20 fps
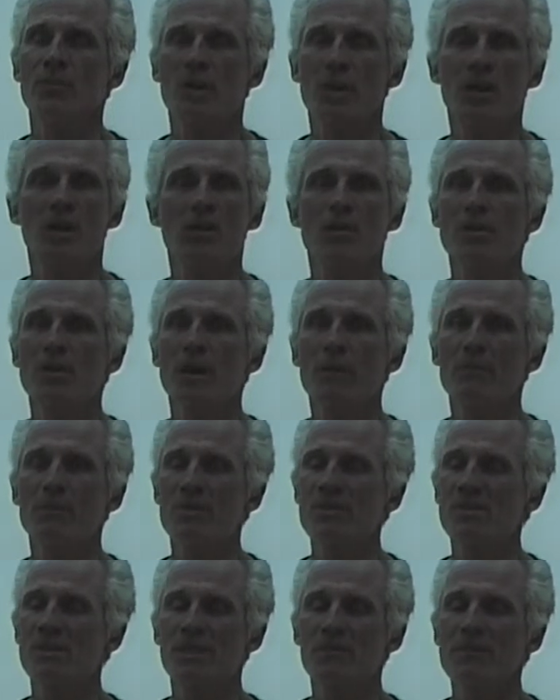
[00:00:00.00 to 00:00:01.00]
No, I
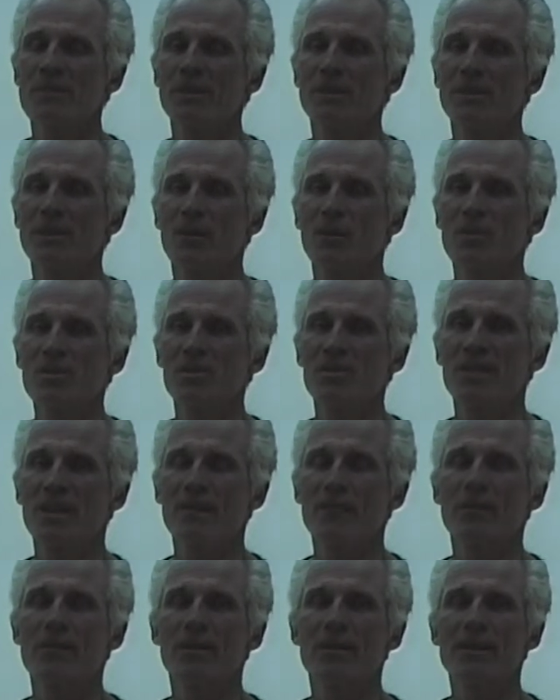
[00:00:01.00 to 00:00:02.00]
must admit there was
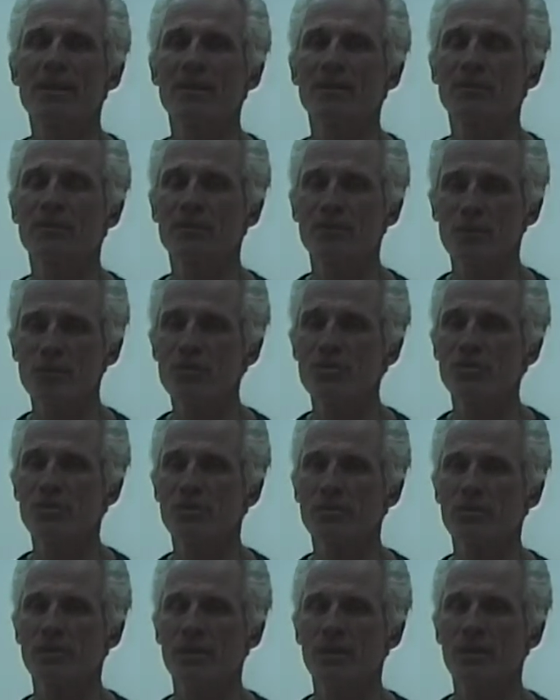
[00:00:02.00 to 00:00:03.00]
never any confusion.